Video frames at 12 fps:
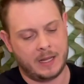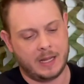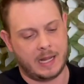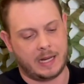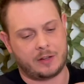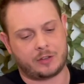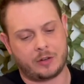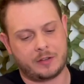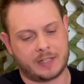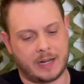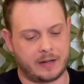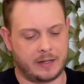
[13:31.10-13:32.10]
and it
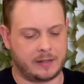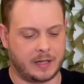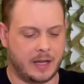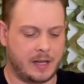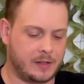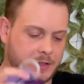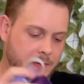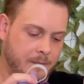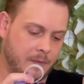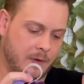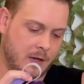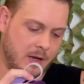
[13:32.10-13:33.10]
turns out it does.
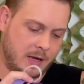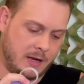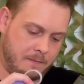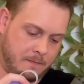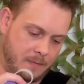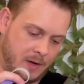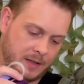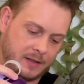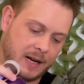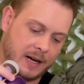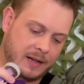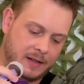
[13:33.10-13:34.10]
It's
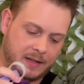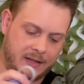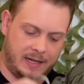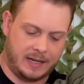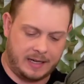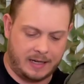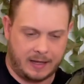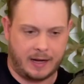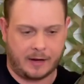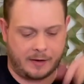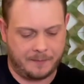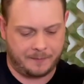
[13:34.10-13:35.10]
not easy to get in there,